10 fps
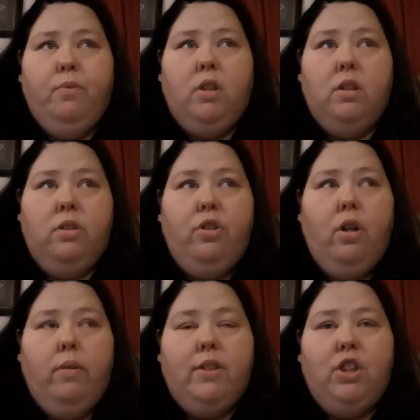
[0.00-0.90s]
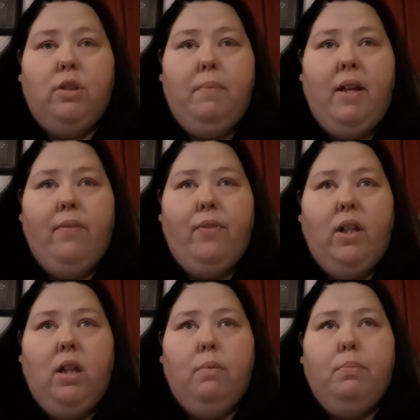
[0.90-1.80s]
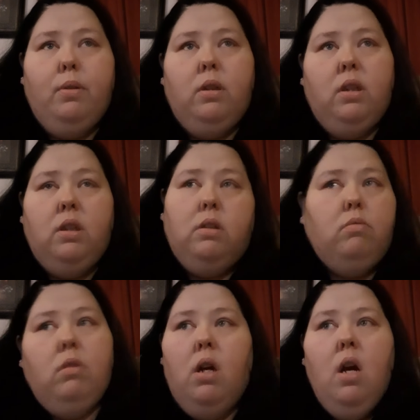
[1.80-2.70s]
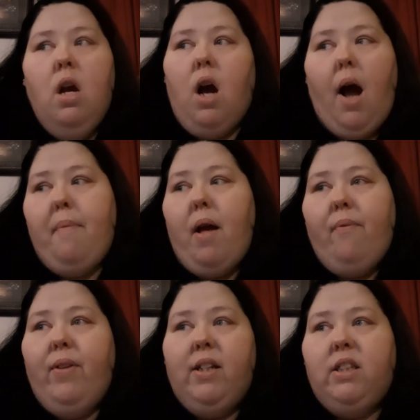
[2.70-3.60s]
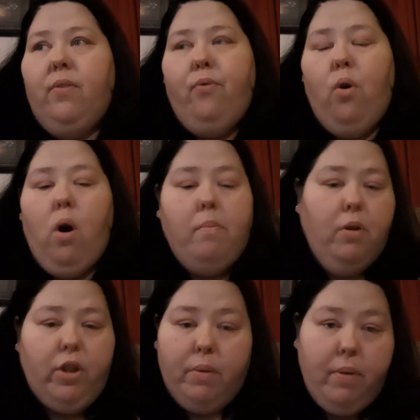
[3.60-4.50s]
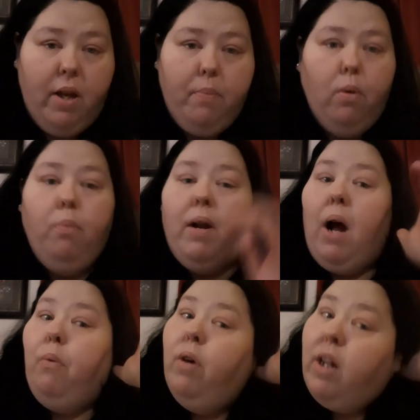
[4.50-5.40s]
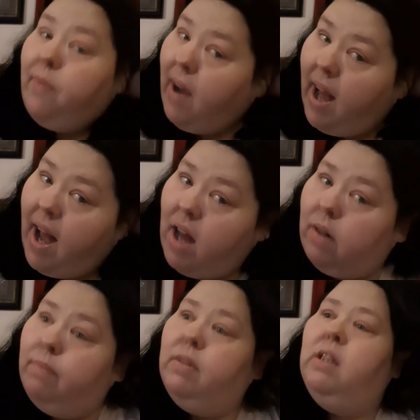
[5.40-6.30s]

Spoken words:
Because, it's just me and Philip. And I'm not fixing for a million people. But I would if I had